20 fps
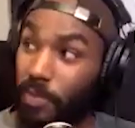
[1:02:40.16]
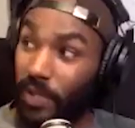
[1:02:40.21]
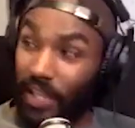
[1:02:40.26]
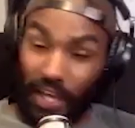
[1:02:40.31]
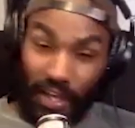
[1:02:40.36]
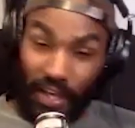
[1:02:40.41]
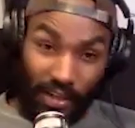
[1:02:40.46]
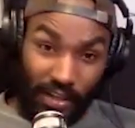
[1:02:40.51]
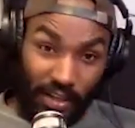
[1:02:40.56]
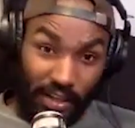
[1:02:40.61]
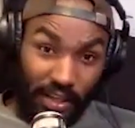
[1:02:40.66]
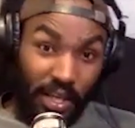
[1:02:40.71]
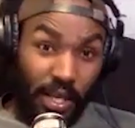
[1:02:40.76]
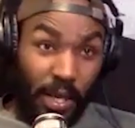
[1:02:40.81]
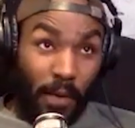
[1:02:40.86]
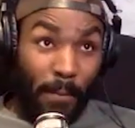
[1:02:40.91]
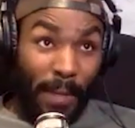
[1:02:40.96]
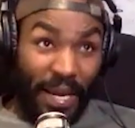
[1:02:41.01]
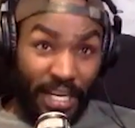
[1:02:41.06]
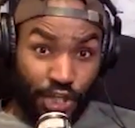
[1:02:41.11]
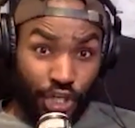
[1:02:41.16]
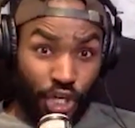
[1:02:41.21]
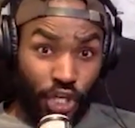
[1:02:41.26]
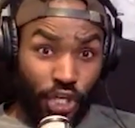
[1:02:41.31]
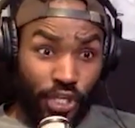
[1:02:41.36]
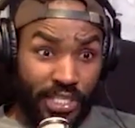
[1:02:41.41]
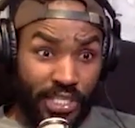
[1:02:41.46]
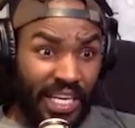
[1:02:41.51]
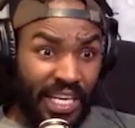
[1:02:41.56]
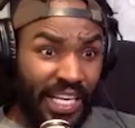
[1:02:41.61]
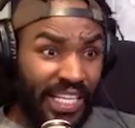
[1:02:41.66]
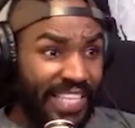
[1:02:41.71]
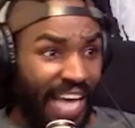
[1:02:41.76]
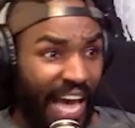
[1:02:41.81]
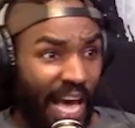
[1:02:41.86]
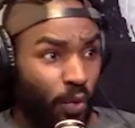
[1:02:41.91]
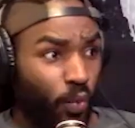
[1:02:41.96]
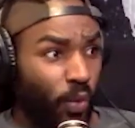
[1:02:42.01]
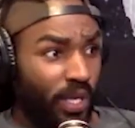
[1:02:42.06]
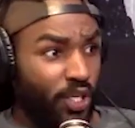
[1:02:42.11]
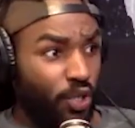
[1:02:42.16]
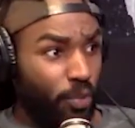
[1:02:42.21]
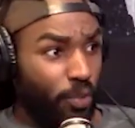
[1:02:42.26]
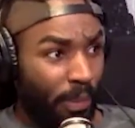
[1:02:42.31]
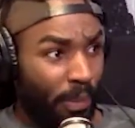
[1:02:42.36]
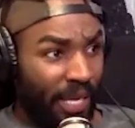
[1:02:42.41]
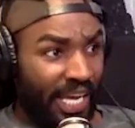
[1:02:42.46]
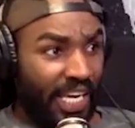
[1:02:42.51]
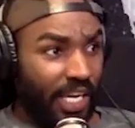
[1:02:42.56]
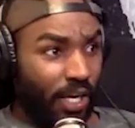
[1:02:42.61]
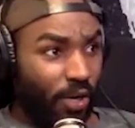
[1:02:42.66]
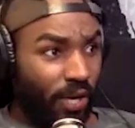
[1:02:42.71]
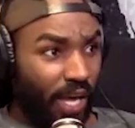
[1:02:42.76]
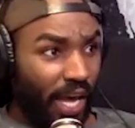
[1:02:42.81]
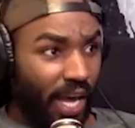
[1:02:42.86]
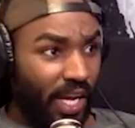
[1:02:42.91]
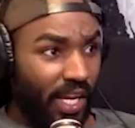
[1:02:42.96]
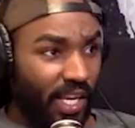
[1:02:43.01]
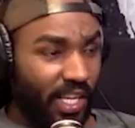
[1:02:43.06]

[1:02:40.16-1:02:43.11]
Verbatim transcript: be like, "Make sure you're sitting down when you pee, okay?